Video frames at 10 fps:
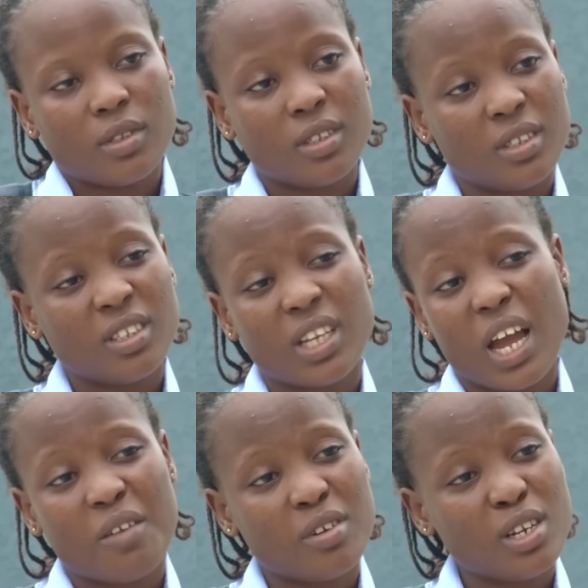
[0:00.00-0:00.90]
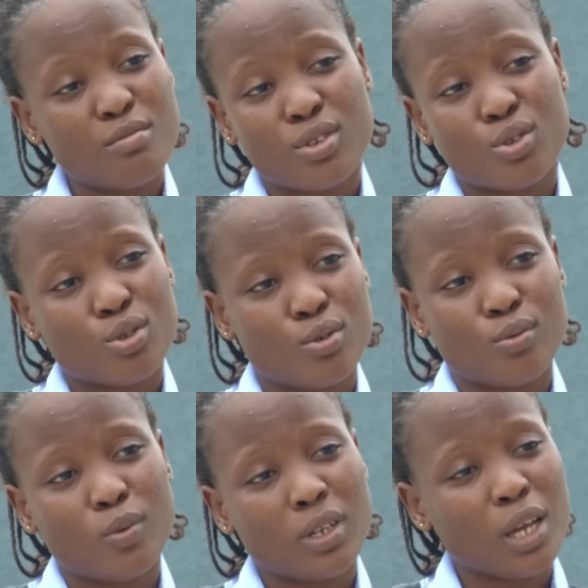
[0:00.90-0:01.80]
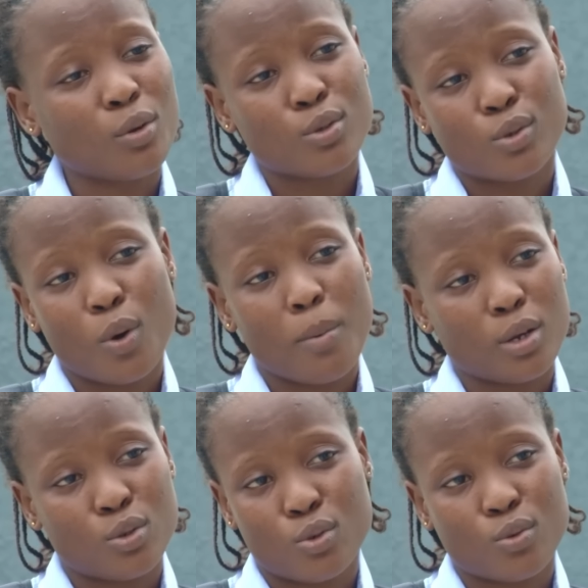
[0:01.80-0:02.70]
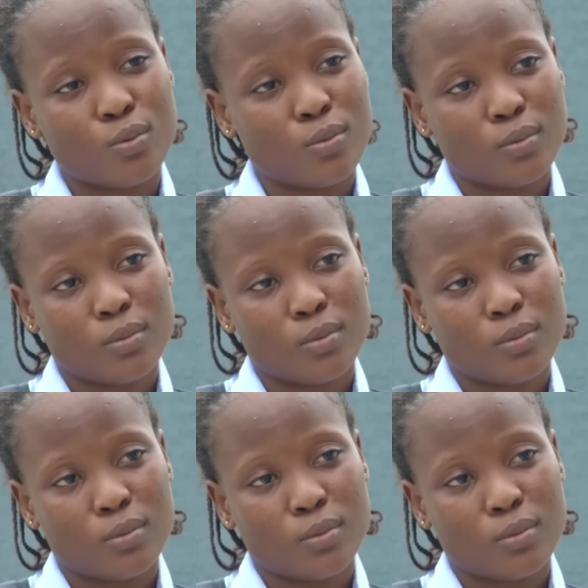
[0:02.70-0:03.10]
Nina, I really missed you. When are you going to go back to school?